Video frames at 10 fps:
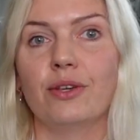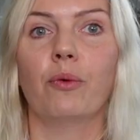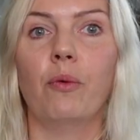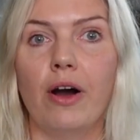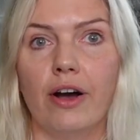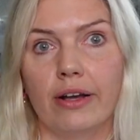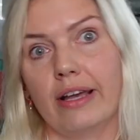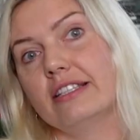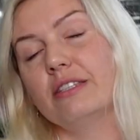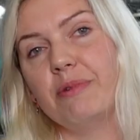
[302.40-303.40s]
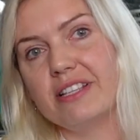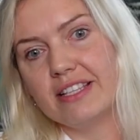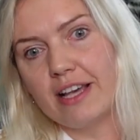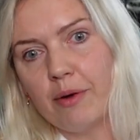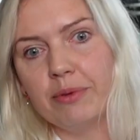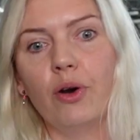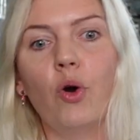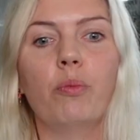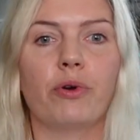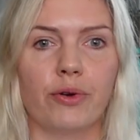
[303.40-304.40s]
your work and speeds up the
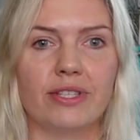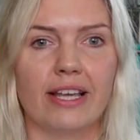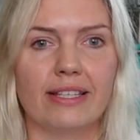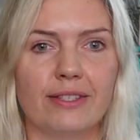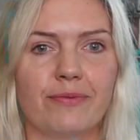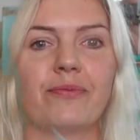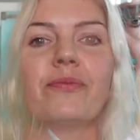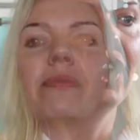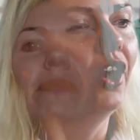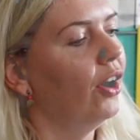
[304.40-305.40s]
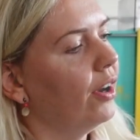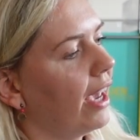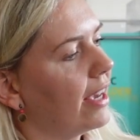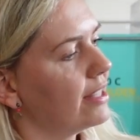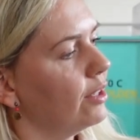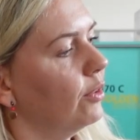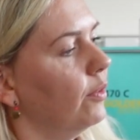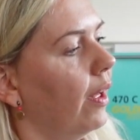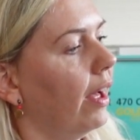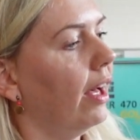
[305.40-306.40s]
whole process. Okay, so
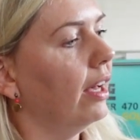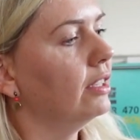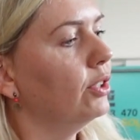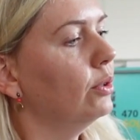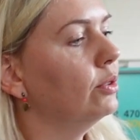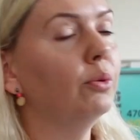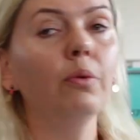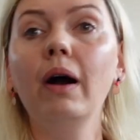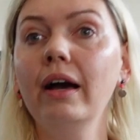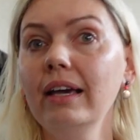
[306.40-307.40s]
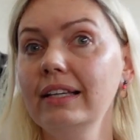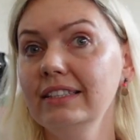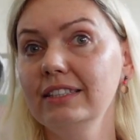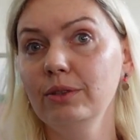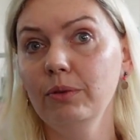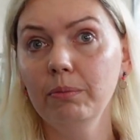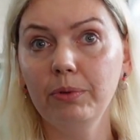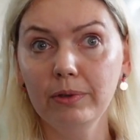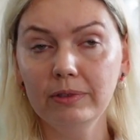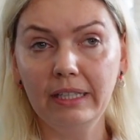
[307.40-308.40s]
I told you why is it so
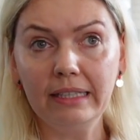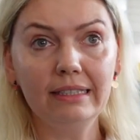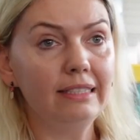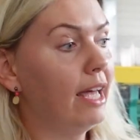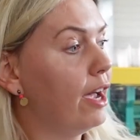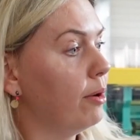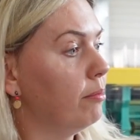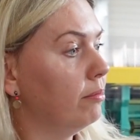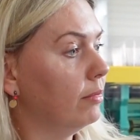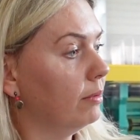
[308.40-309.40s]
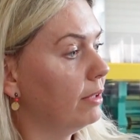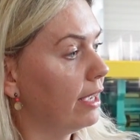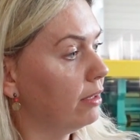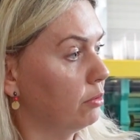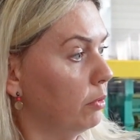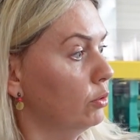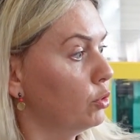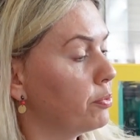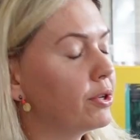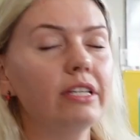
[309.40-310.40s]
important
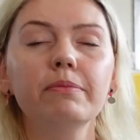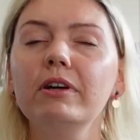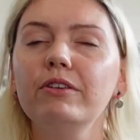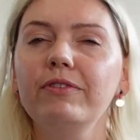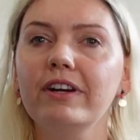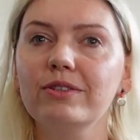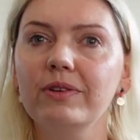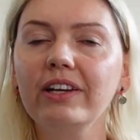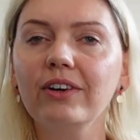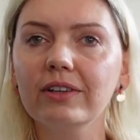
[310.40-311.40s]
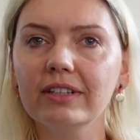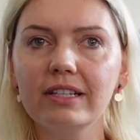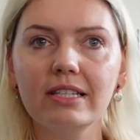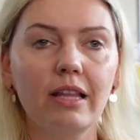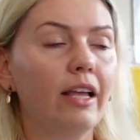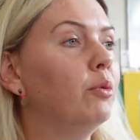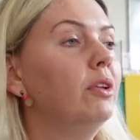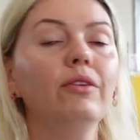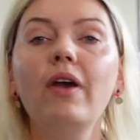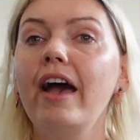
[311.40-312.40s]
to print manufacturing orders. Like,
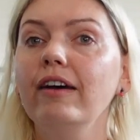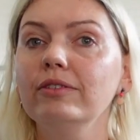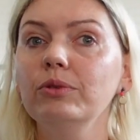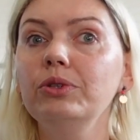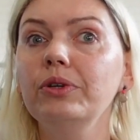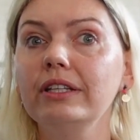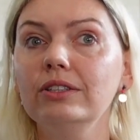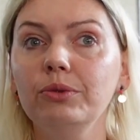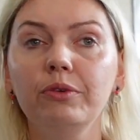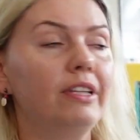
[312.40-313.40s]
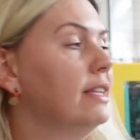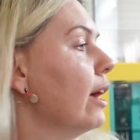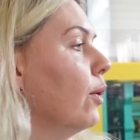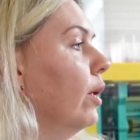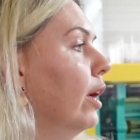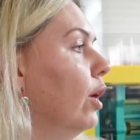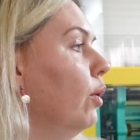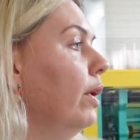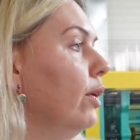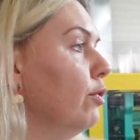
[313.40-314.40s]
what you can do with it now?
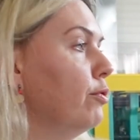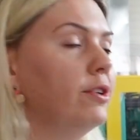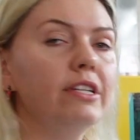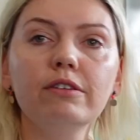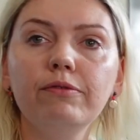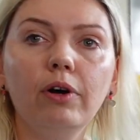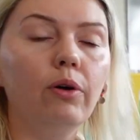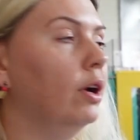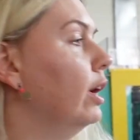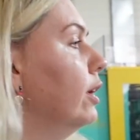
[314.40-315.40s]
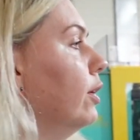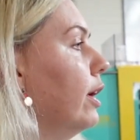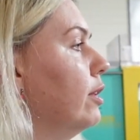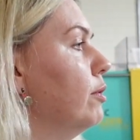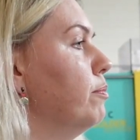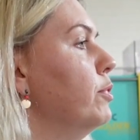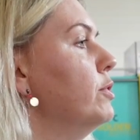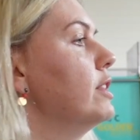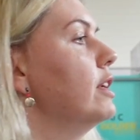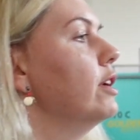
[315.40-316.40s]
Well, first of all, you can
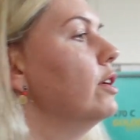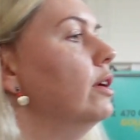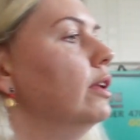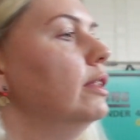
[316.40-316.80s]
put it here